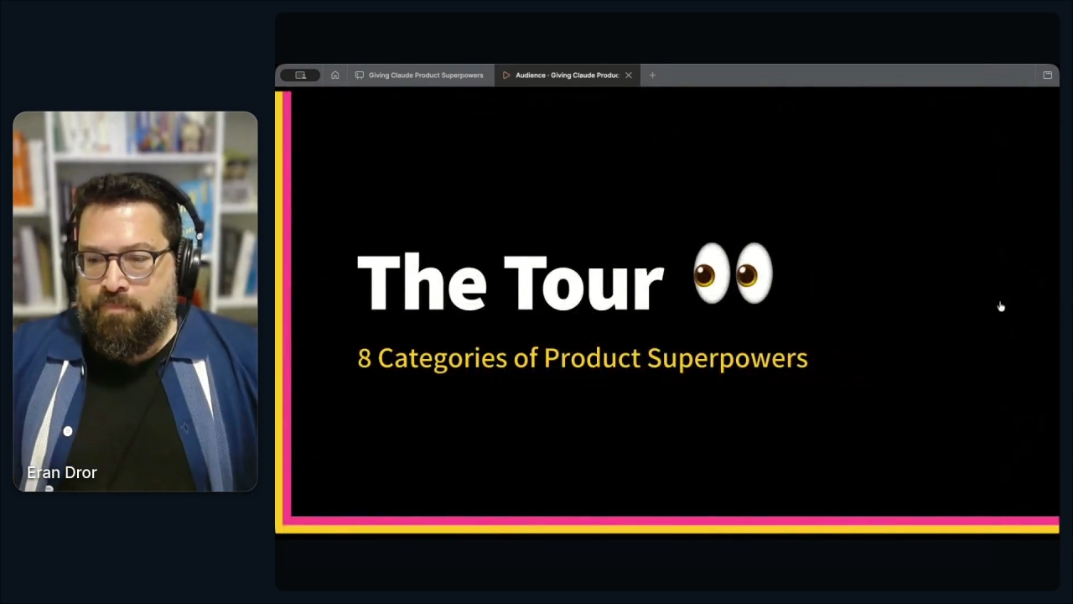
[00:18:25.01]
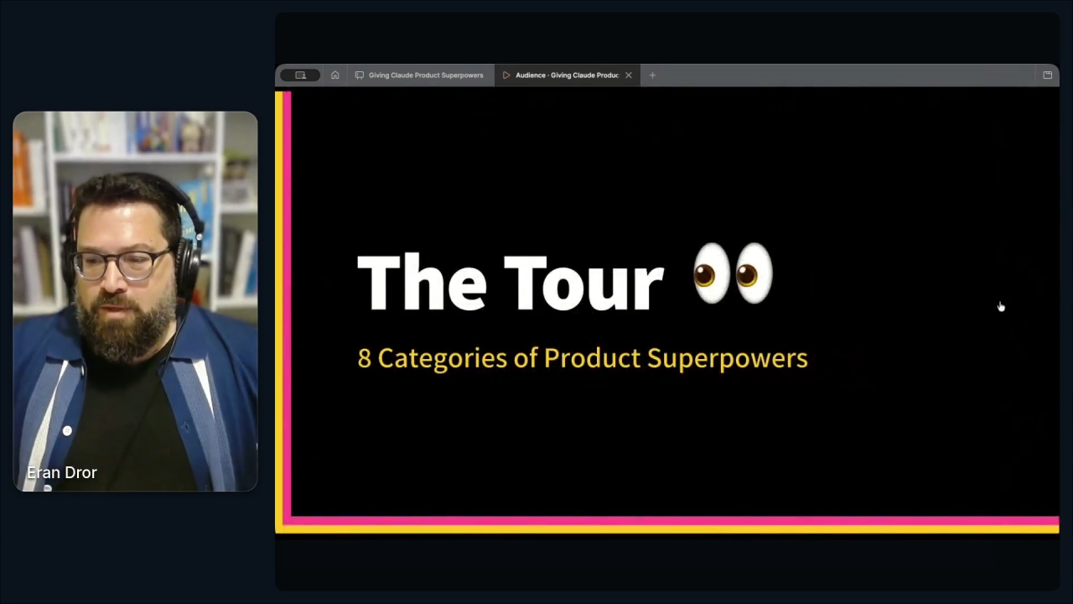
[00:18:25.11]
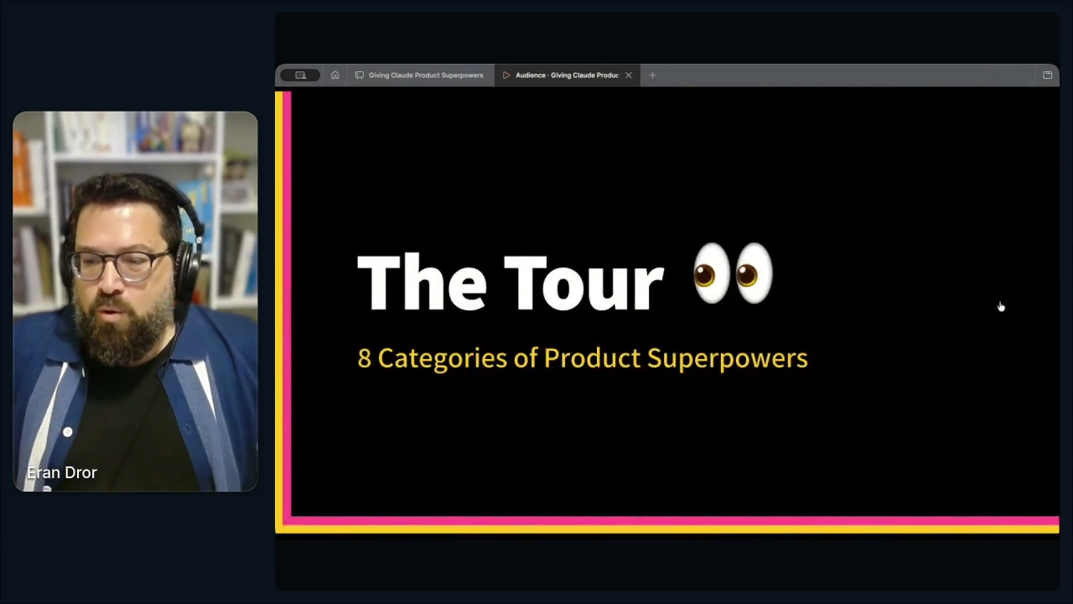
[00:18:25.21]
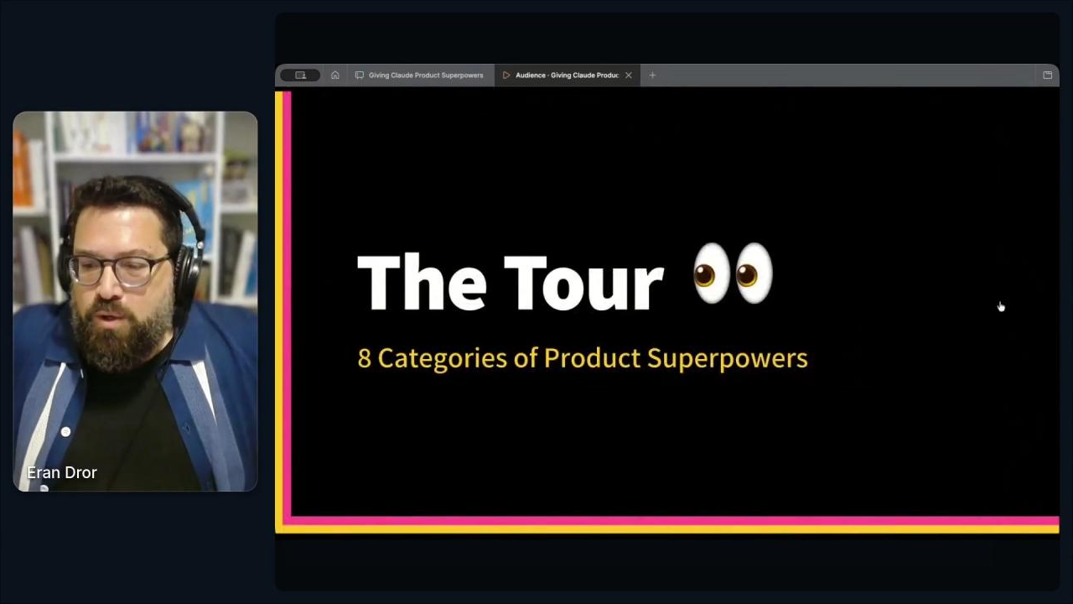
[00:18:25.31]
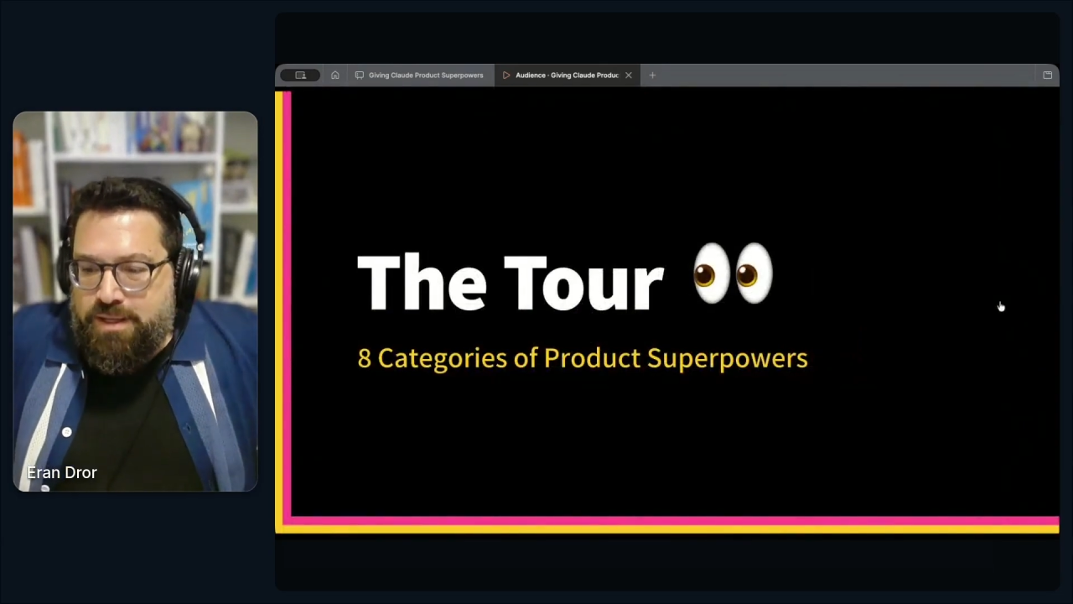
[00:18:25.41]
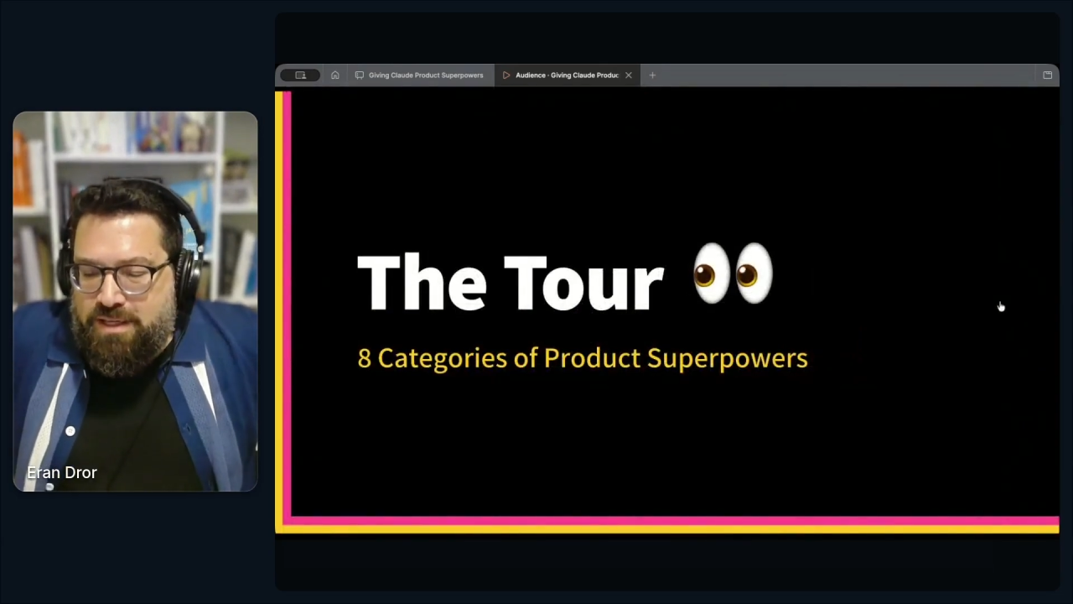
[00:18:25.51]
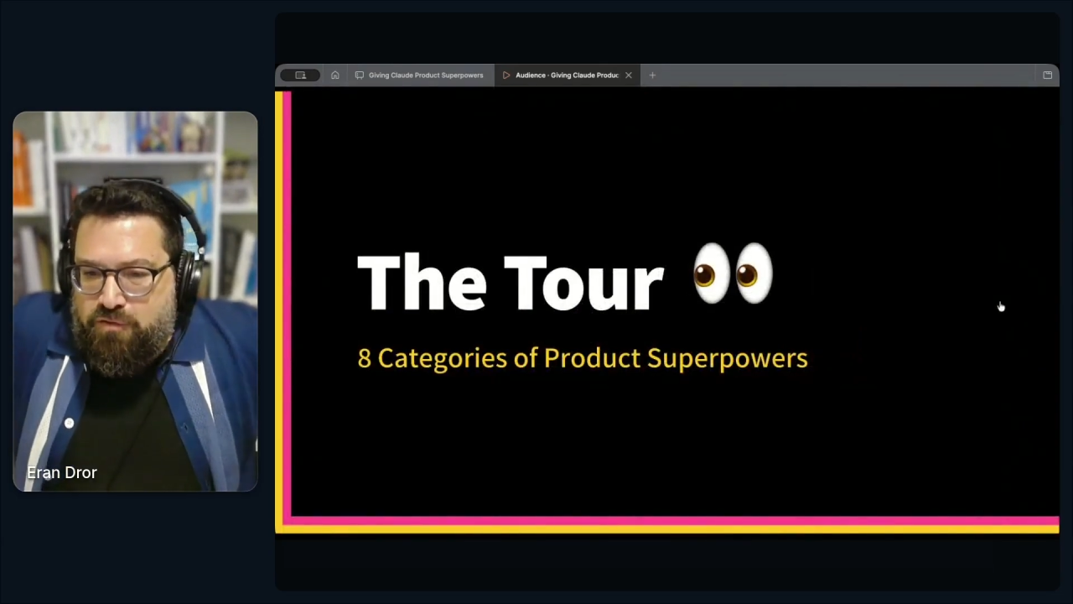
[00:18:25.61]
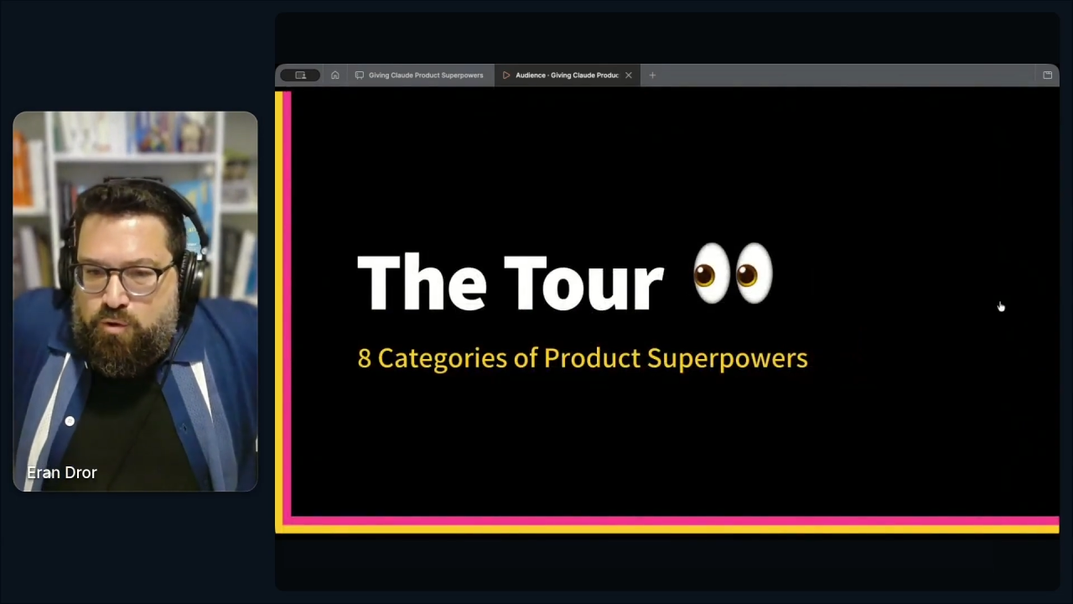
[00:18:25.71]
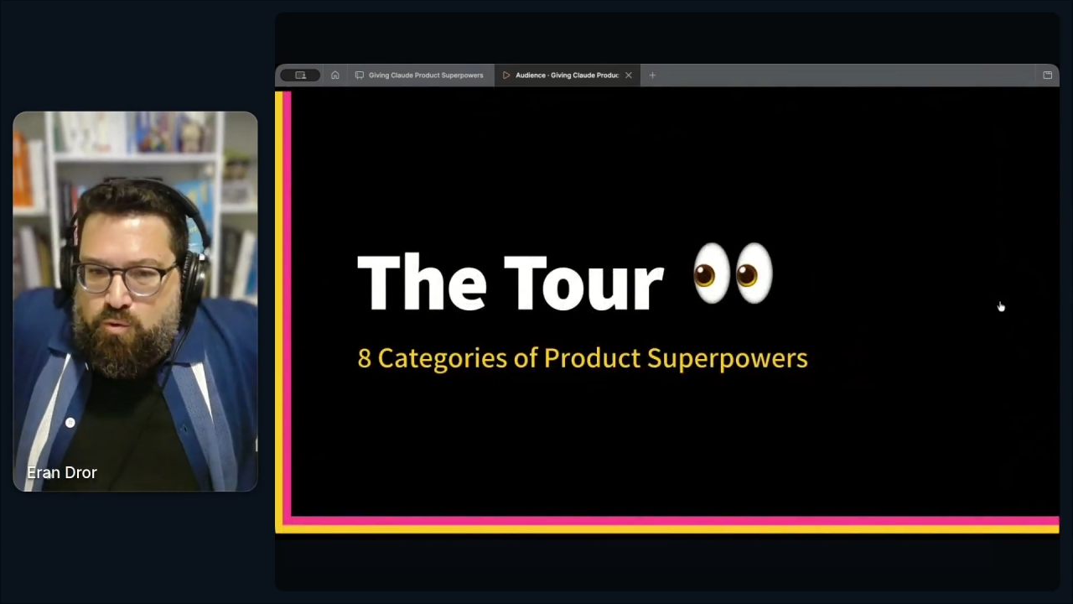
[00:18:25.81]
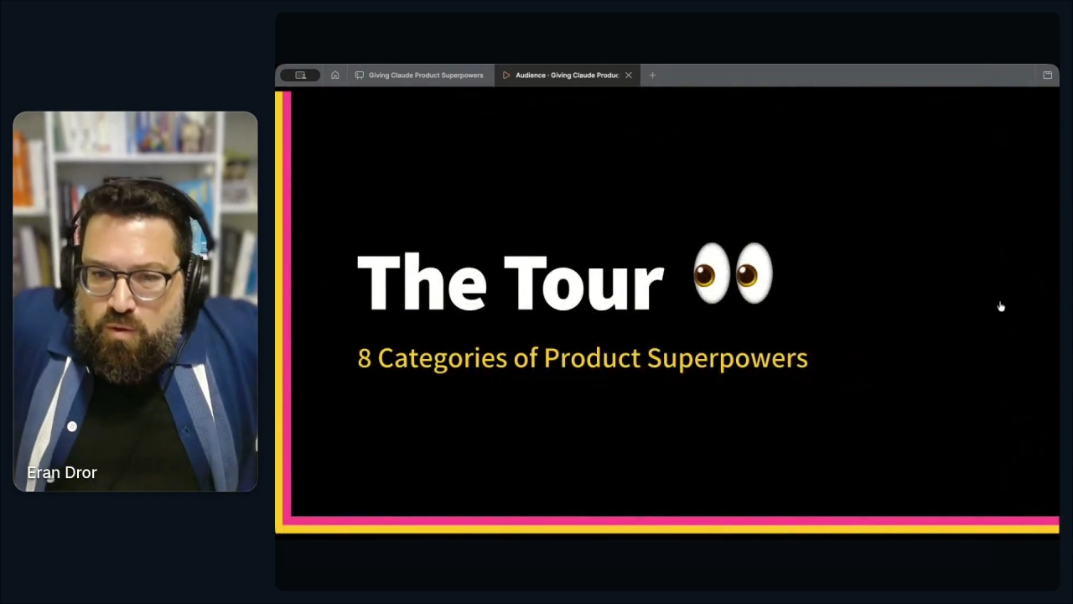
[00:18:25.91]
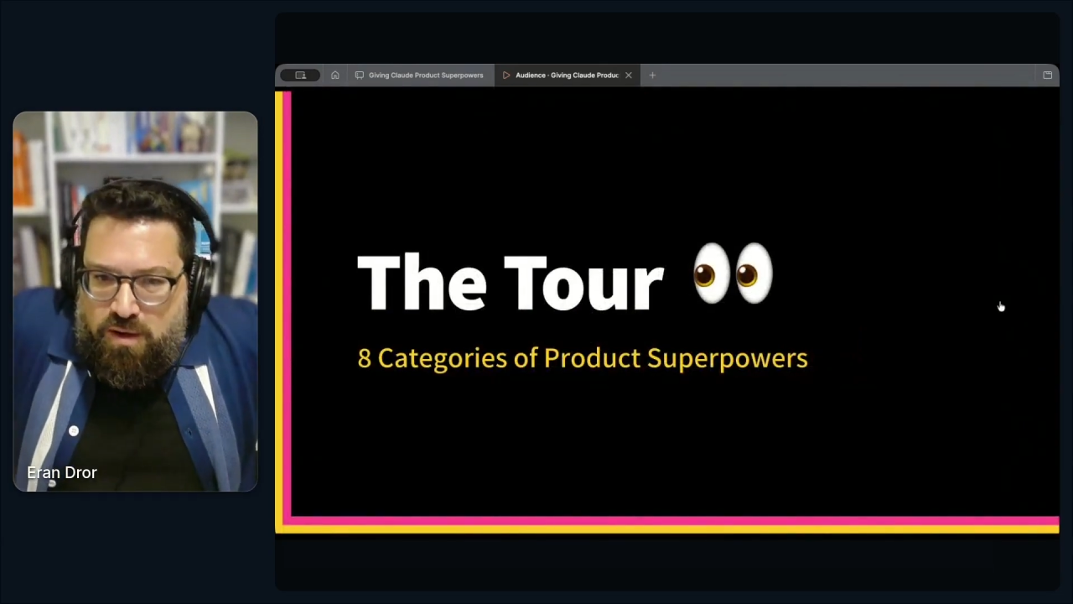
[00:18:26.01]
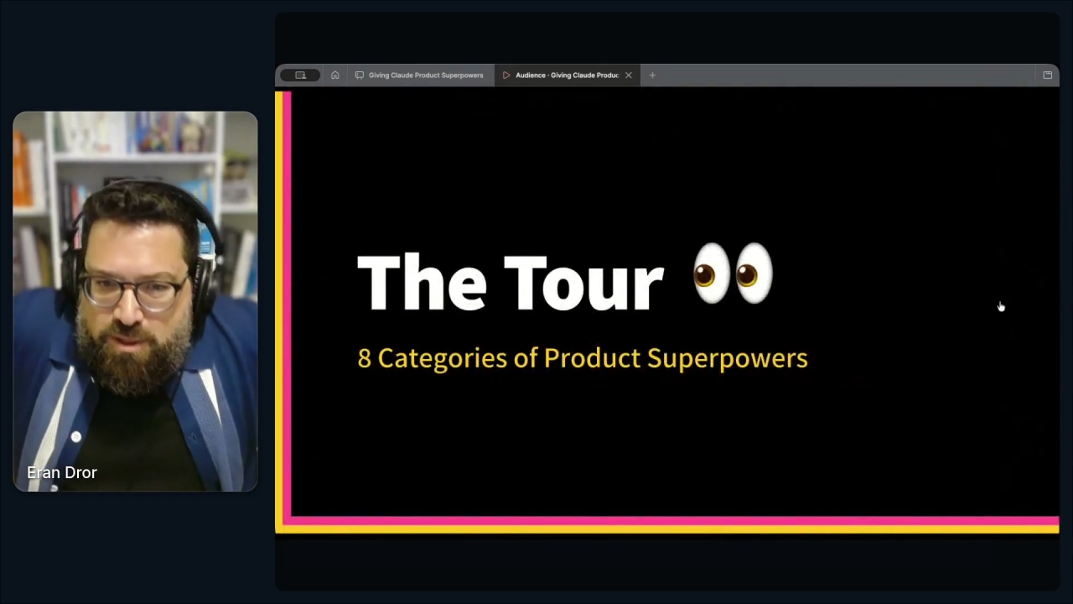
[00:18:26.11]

Now I'm going to give you